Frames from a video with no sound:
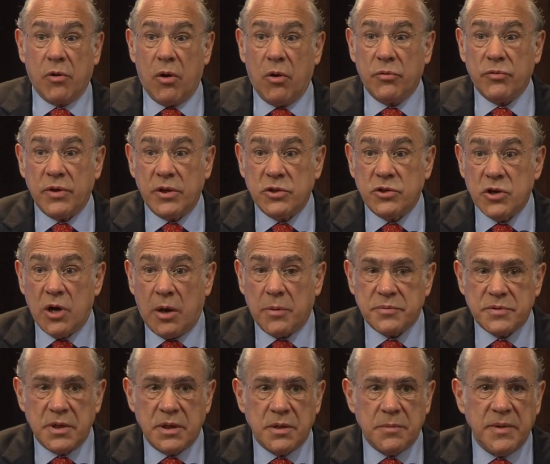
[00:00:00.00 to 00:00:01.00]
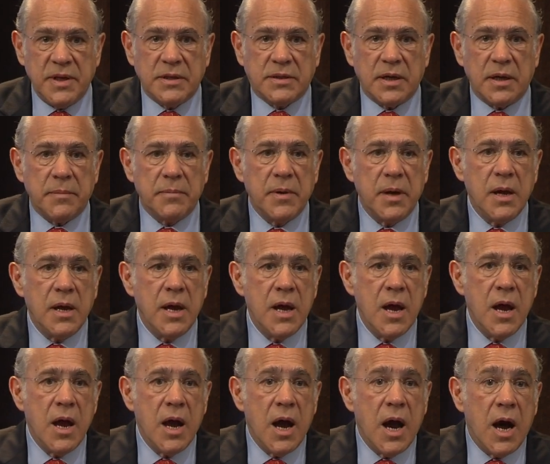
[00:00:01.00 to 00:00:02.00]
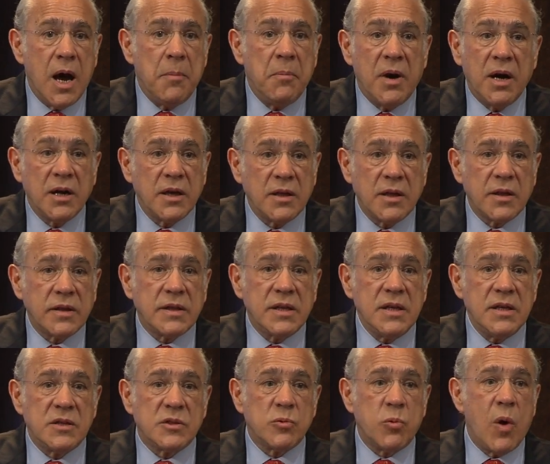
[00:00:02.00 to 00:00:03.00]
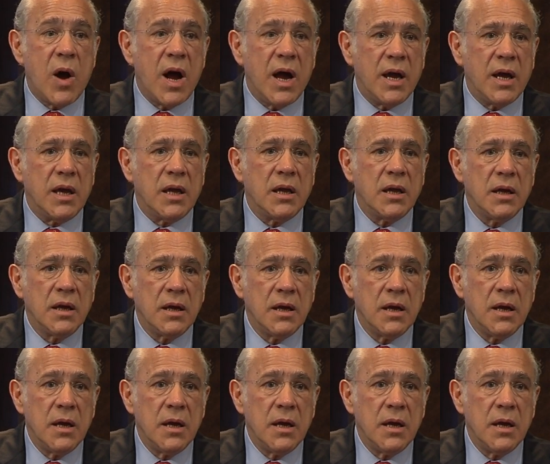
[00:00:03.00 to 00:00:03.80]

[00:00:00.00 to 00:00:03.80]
growth and jobs in the meantime. Among other things, why?